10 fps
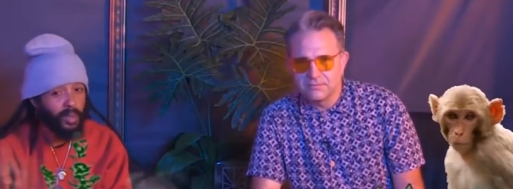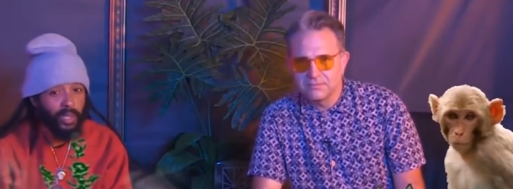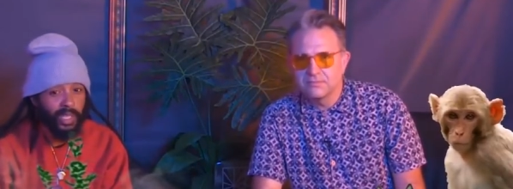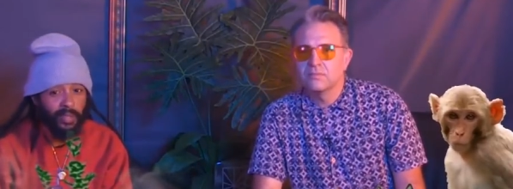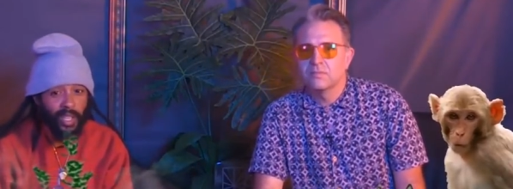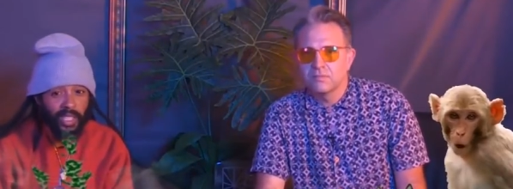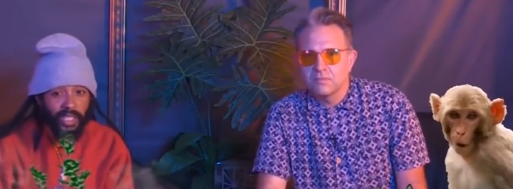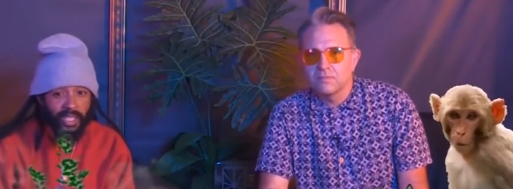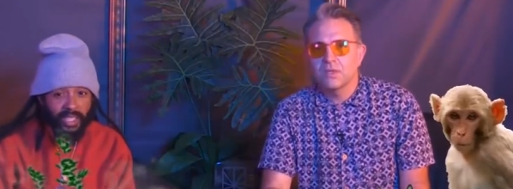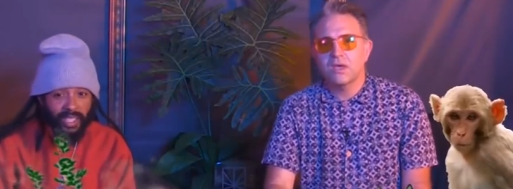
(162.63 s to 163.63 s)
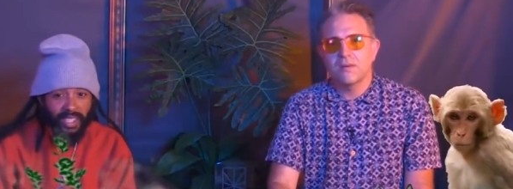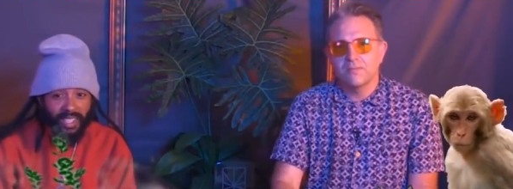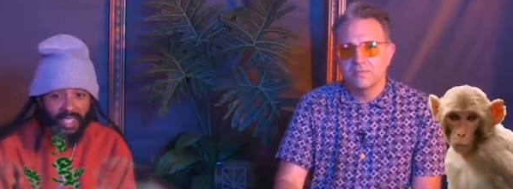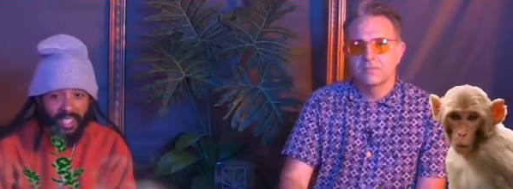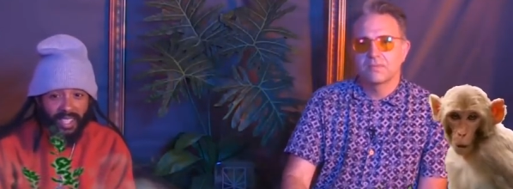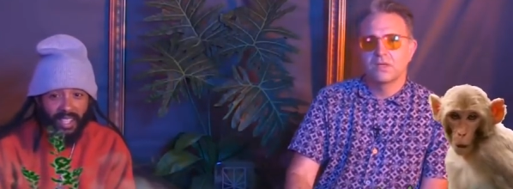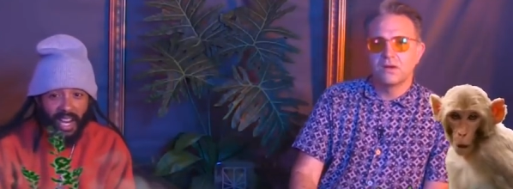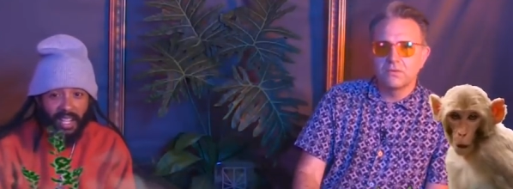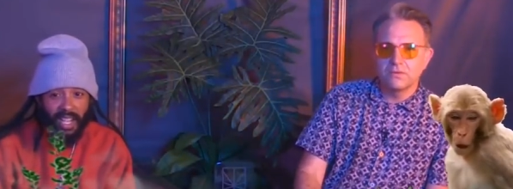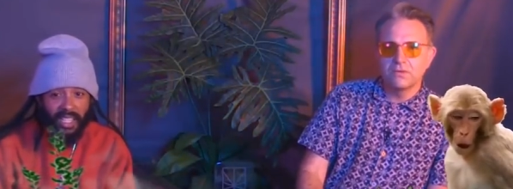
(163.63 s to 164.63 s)
Speaker 1: It's
Speaker 2: cool. It's fresh.
Speaker 1: Yeah.
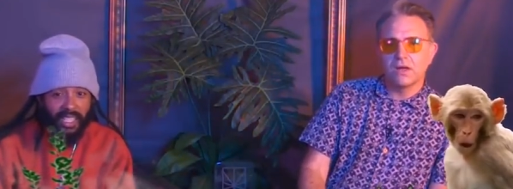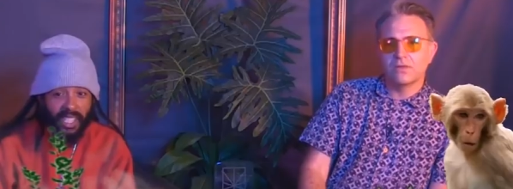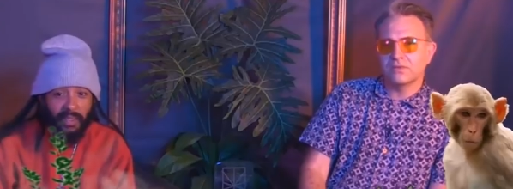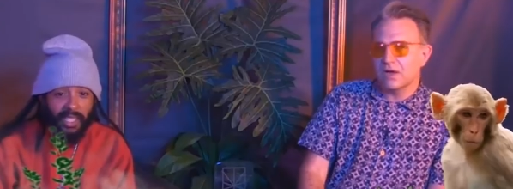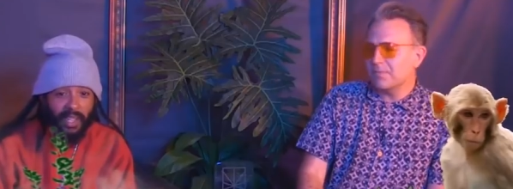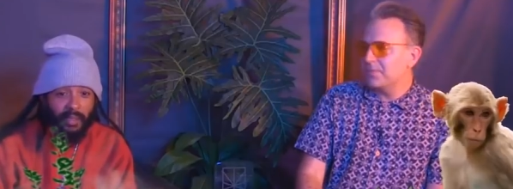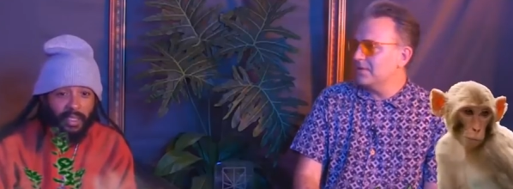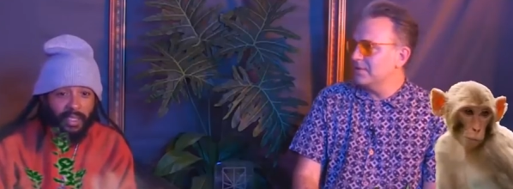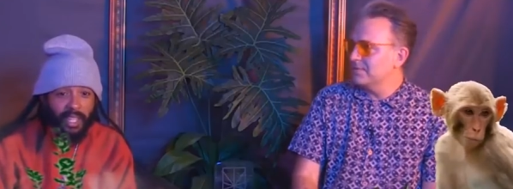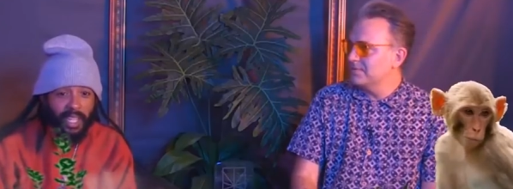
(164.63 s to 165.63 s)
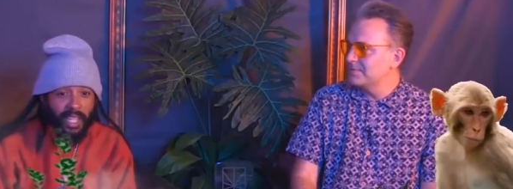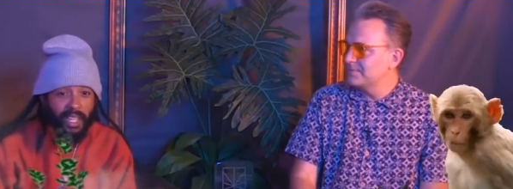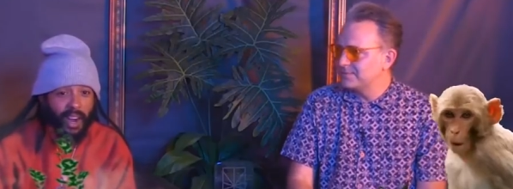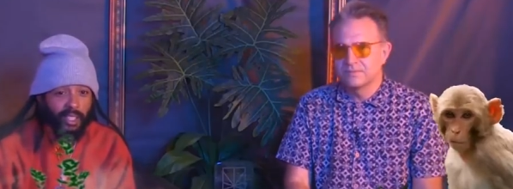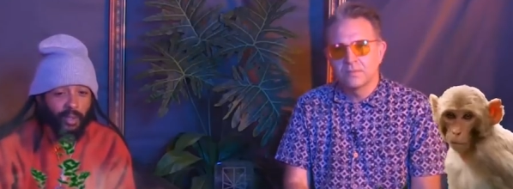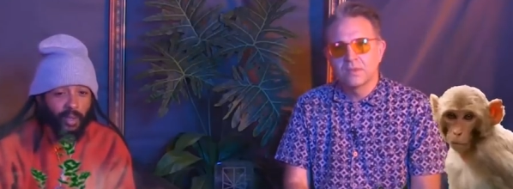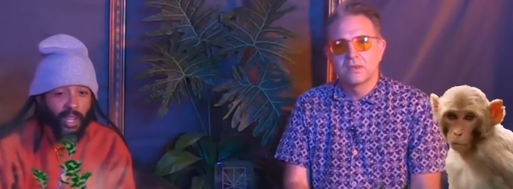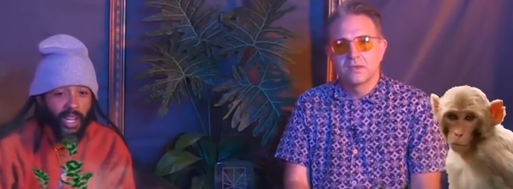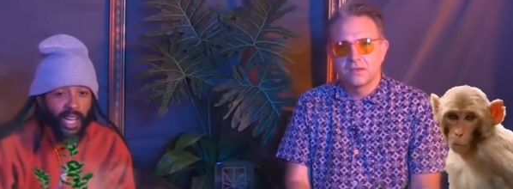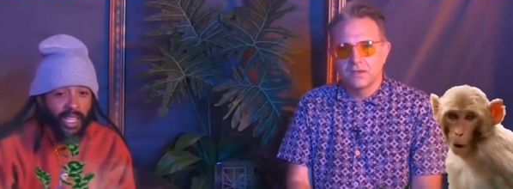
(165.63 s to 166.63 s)
You know, is everything orange
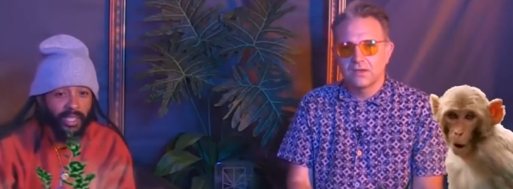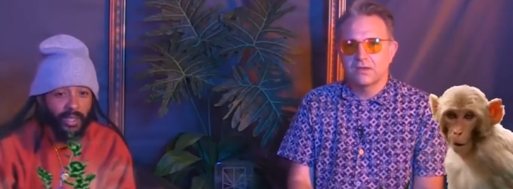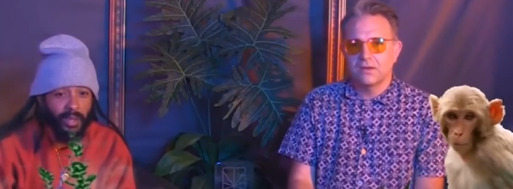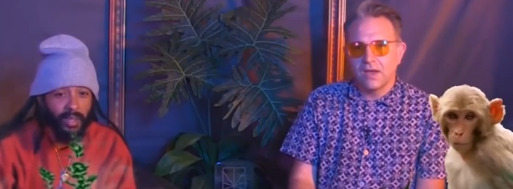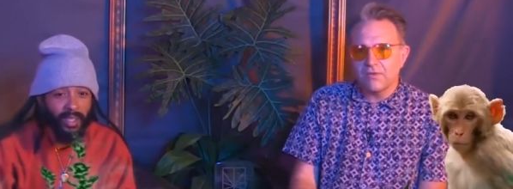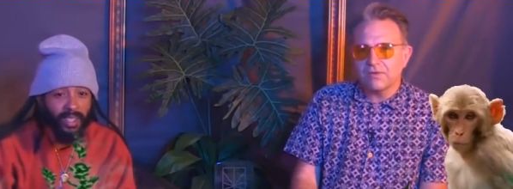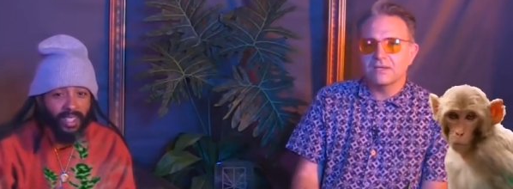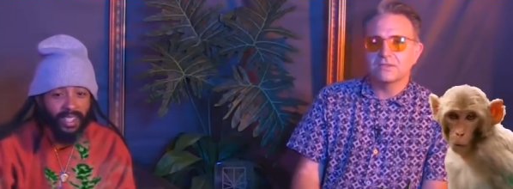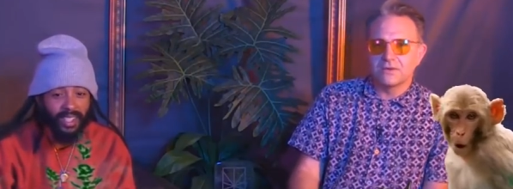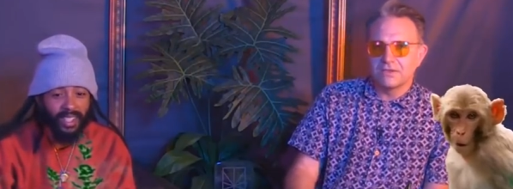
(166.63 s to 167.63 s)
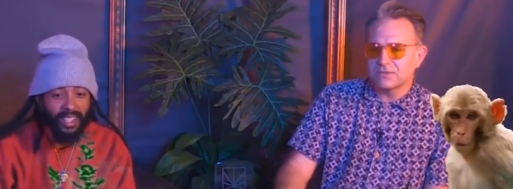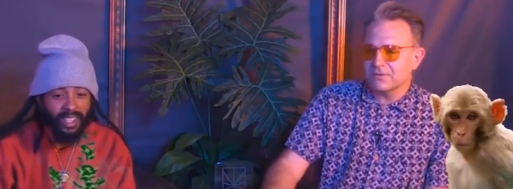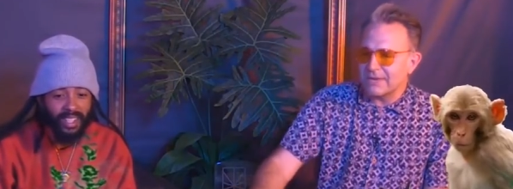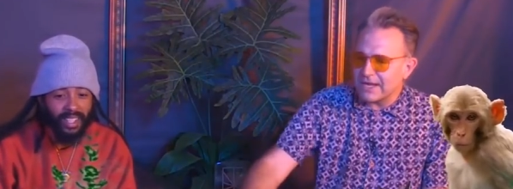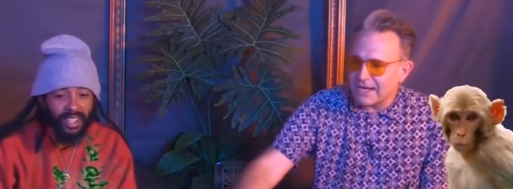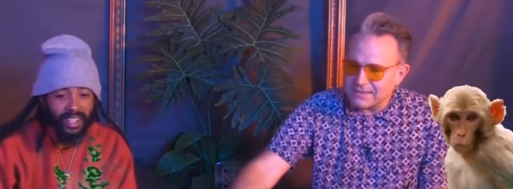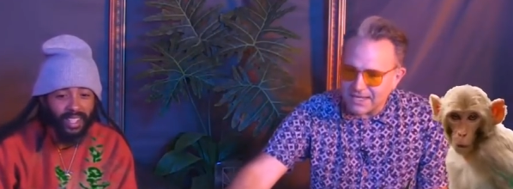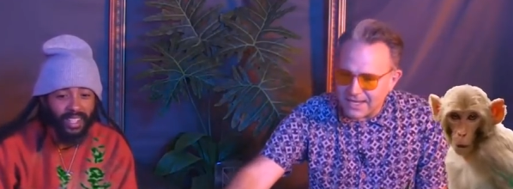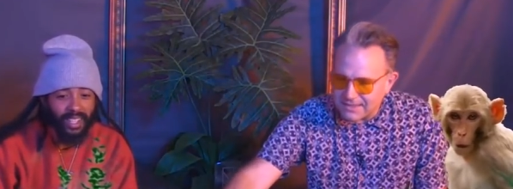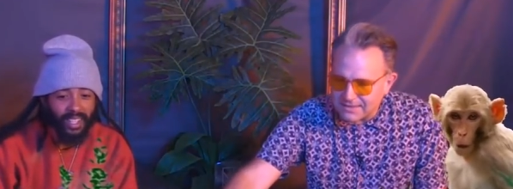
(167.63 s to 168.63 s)
through your eyes now? Everything is orange through my
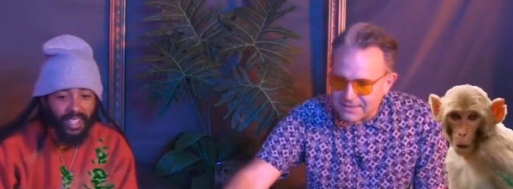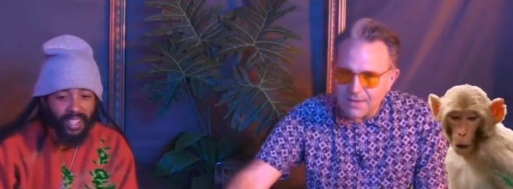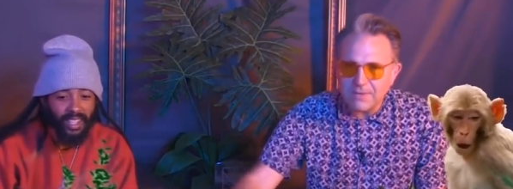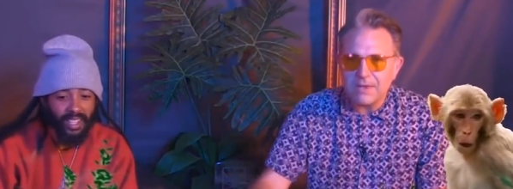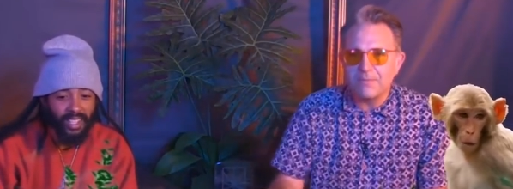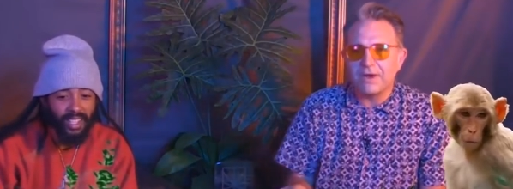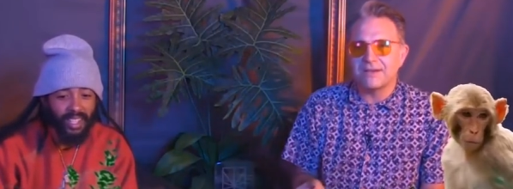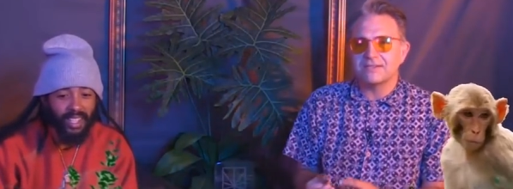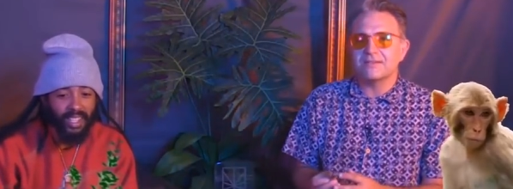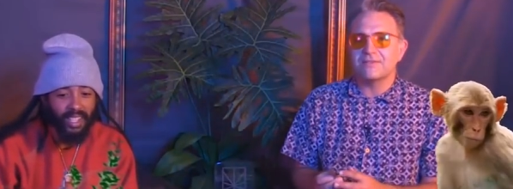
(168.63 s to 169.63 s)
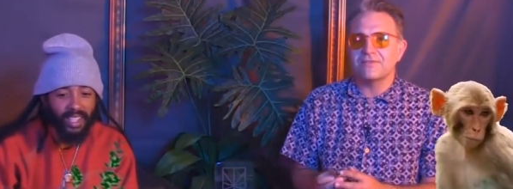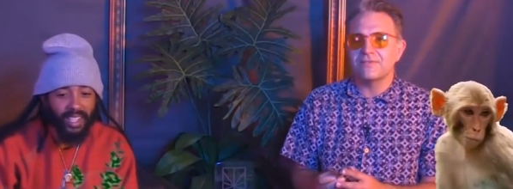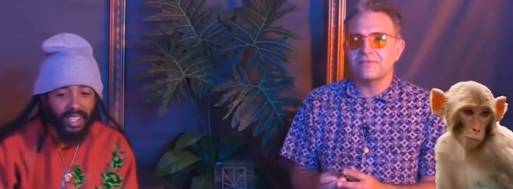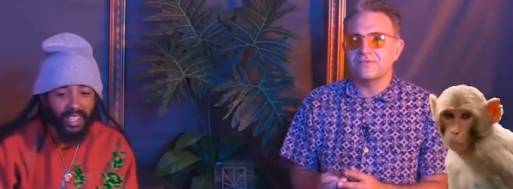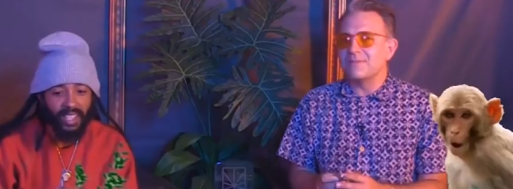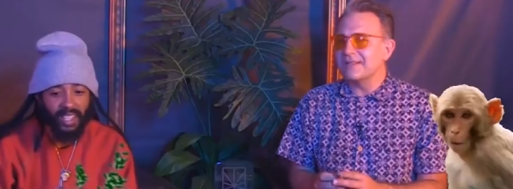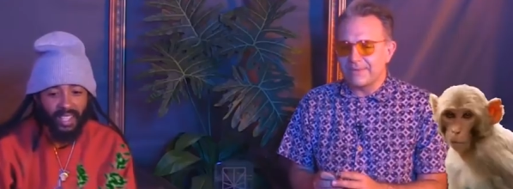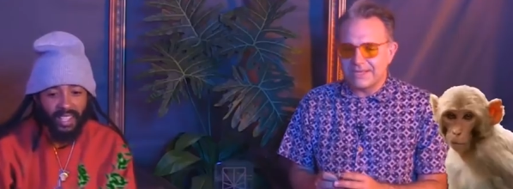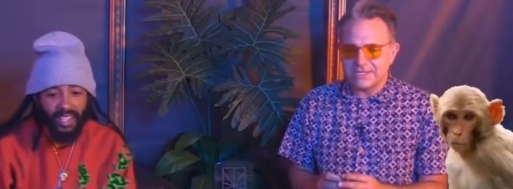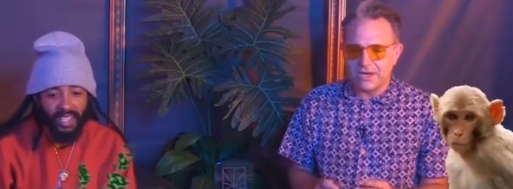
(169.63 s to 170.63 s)
eyes, guys. Keeping it positive,
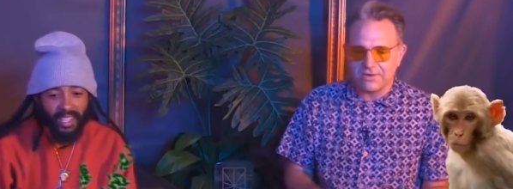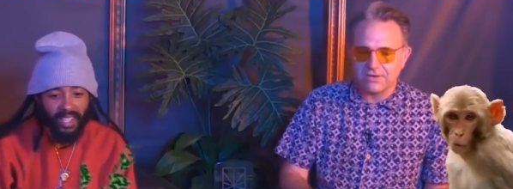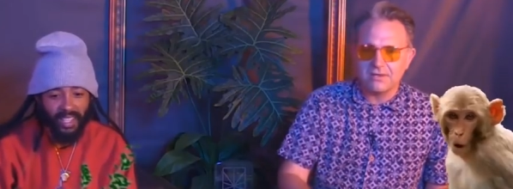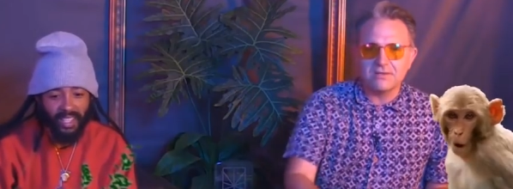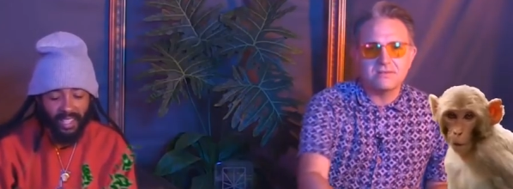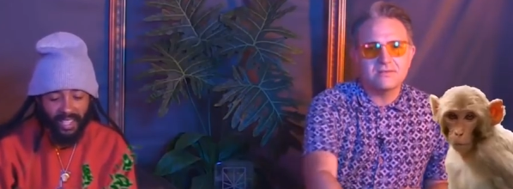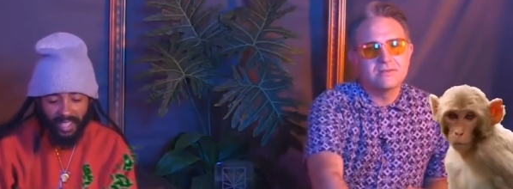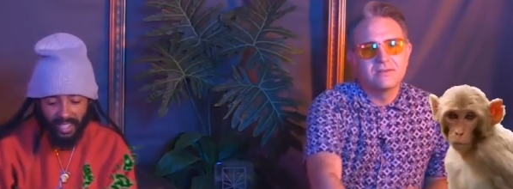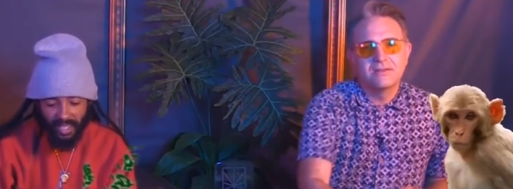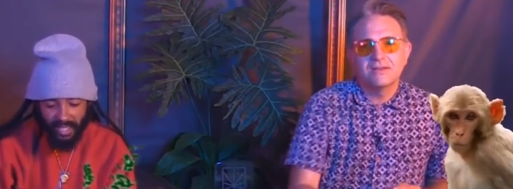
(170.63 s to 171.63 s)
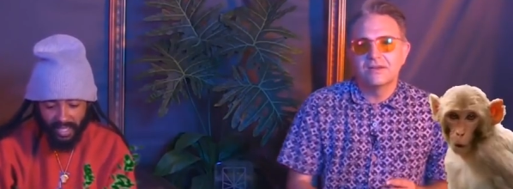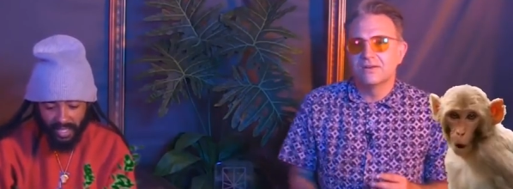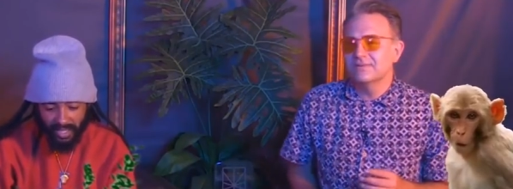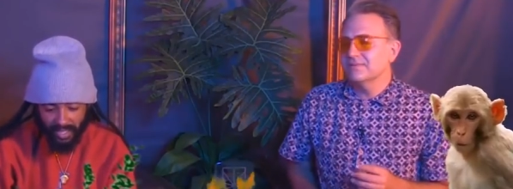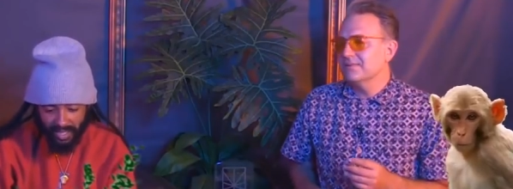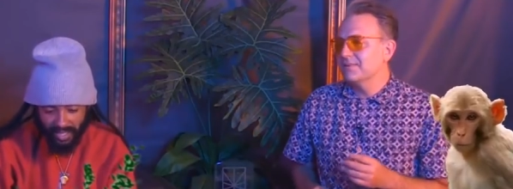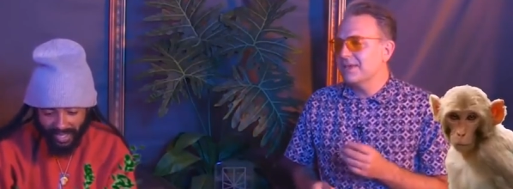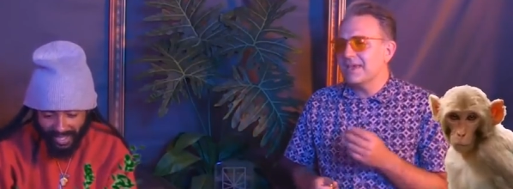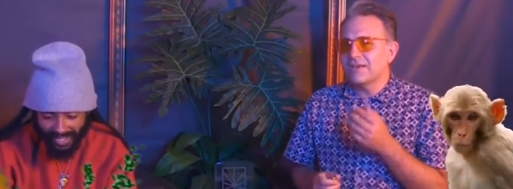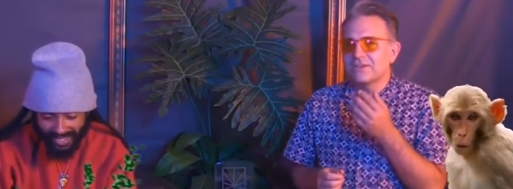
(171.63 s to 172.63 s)
stimulating my chakras. You know,
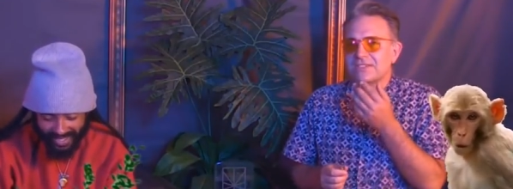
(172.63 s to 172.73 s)
making